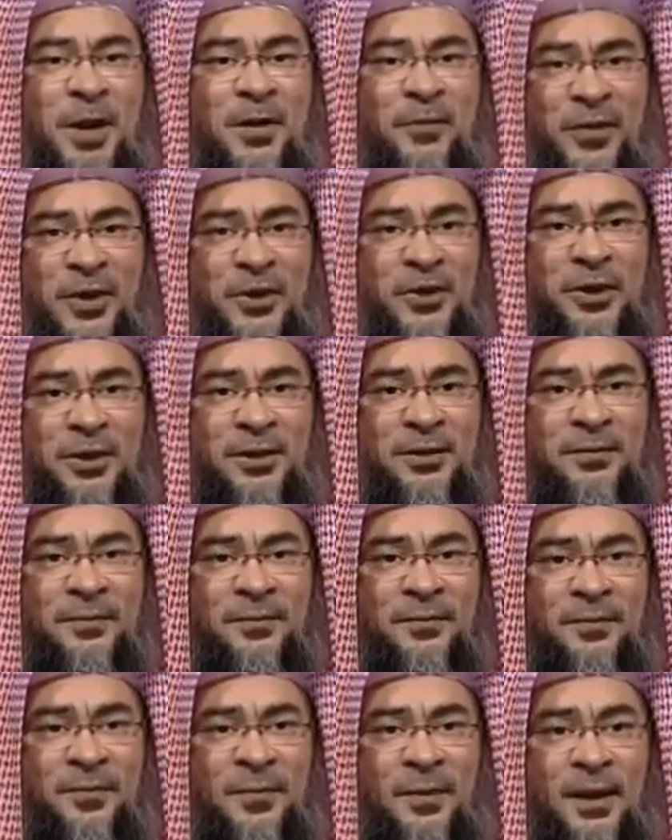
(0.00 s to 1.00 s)
pray Fajr
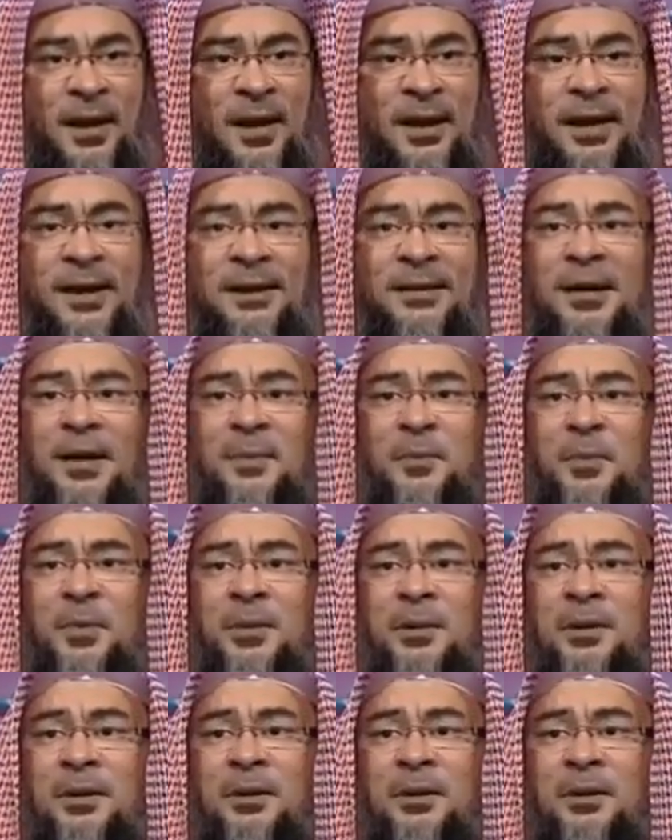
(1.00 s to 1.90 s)
and end up